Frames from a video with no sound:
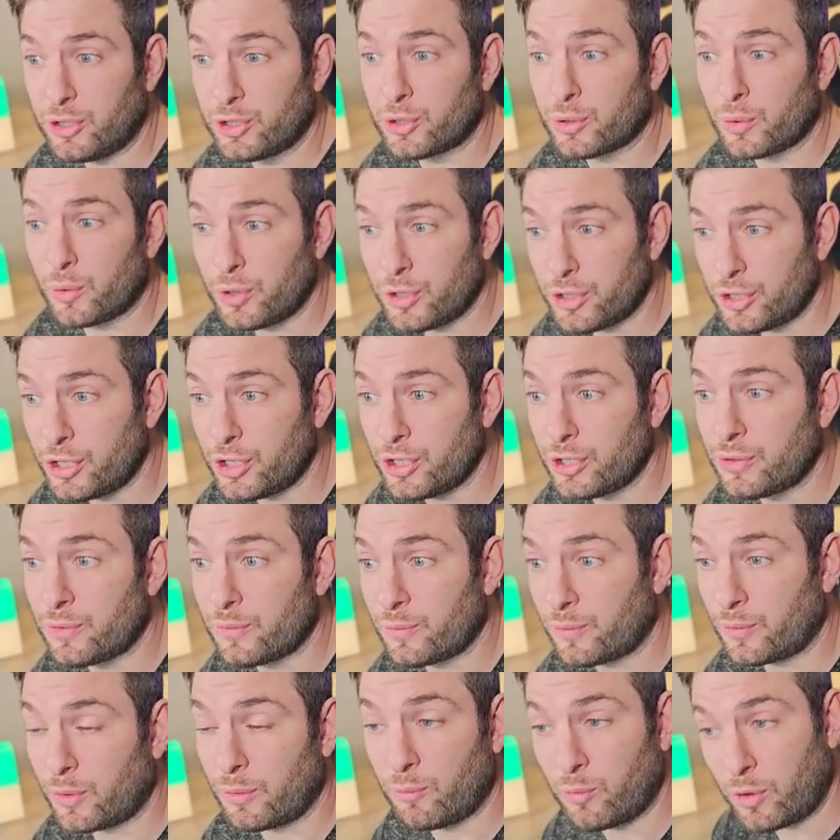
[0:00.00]
sources
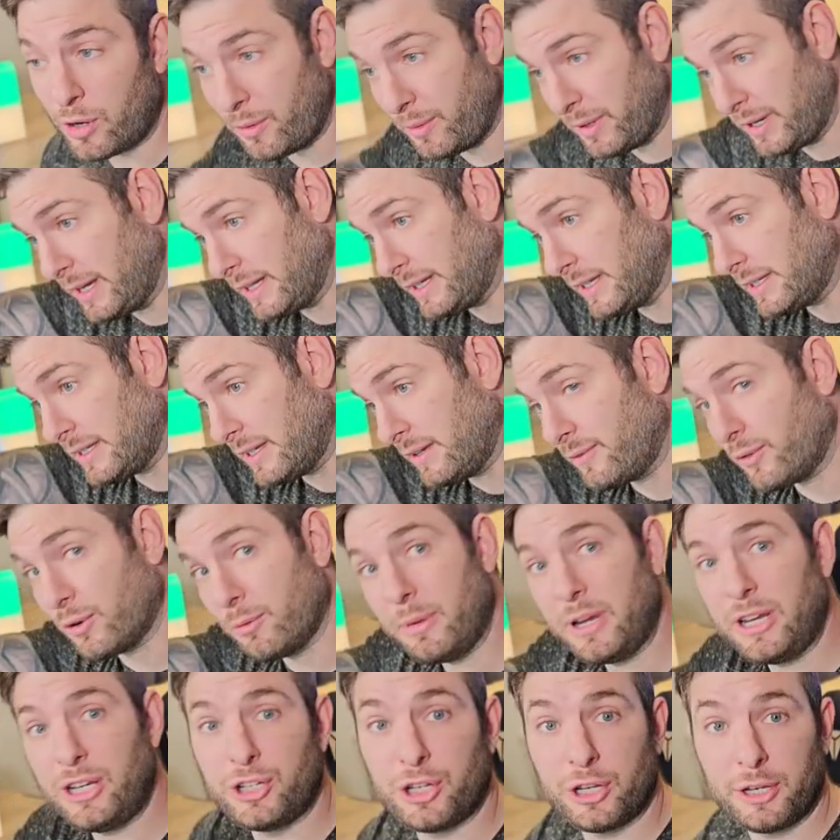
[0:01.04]
from where we get this
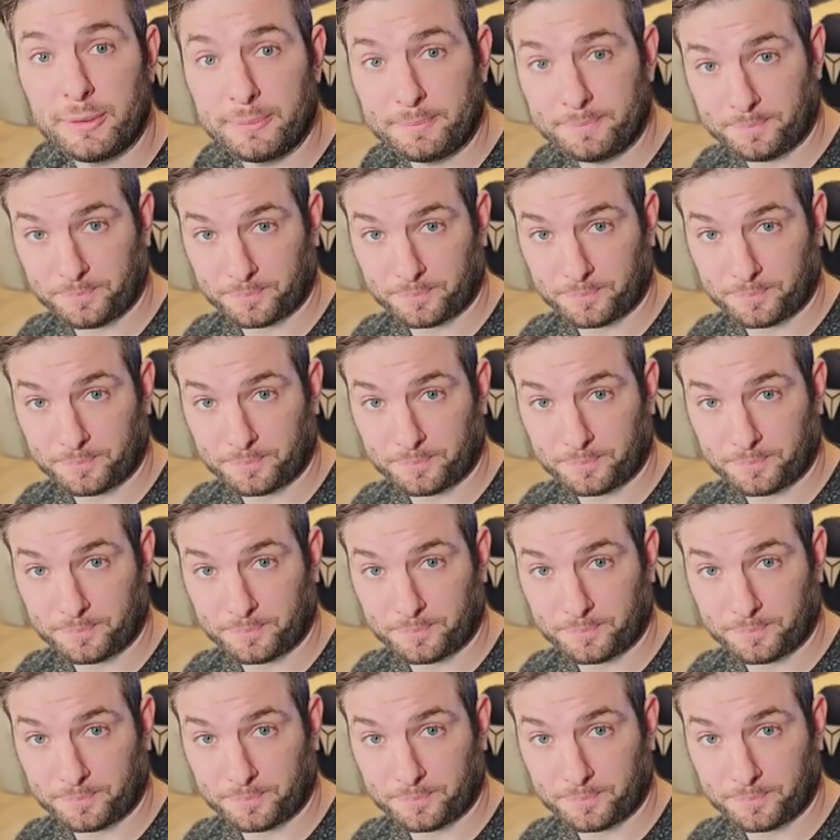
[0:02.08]
information.